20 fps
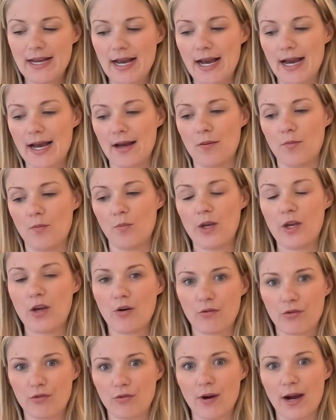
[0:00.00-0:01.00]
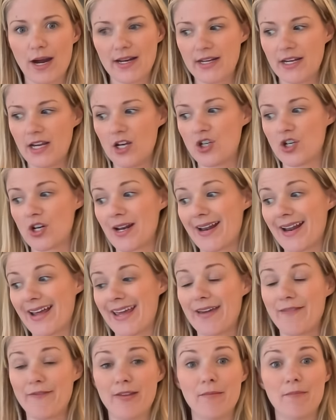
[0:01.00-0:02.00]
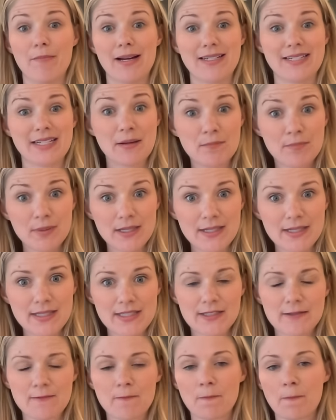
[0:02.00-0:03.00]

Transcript: um, we go through ideation, and I give them my templates